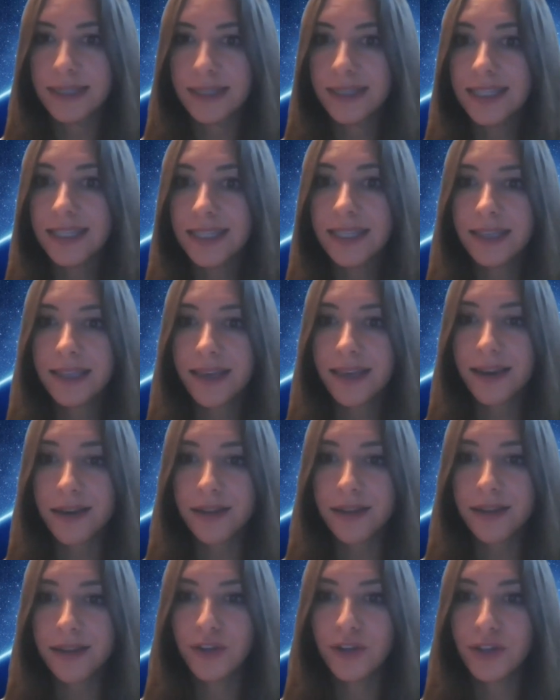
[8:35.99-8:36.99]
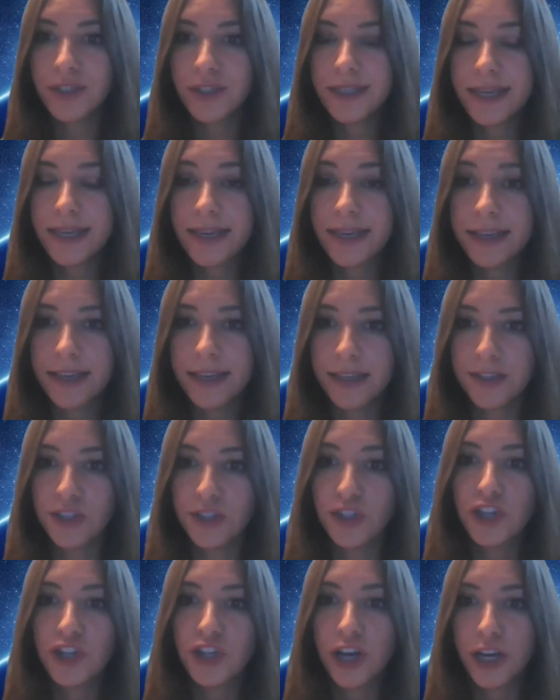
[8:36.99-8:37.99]
his C T scan and they're
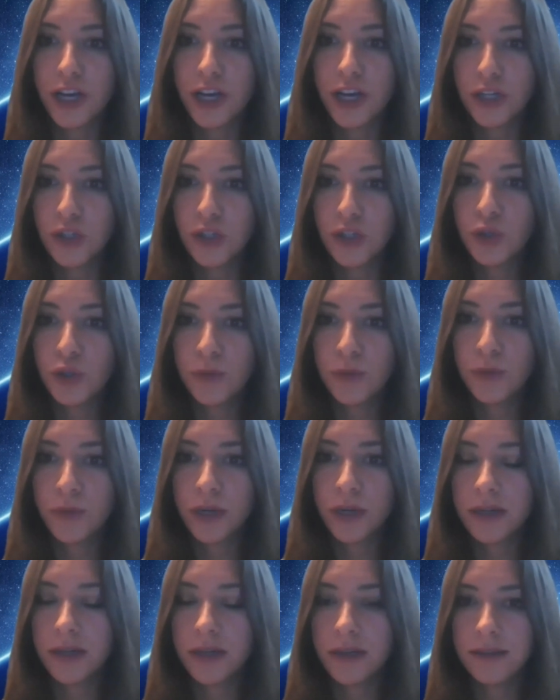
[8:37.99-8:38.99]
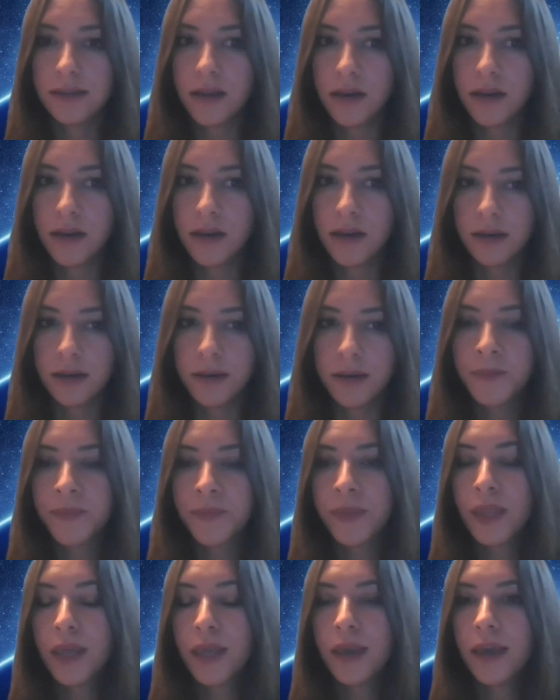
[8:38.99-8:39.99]
saying he has a giant tumor in his lung.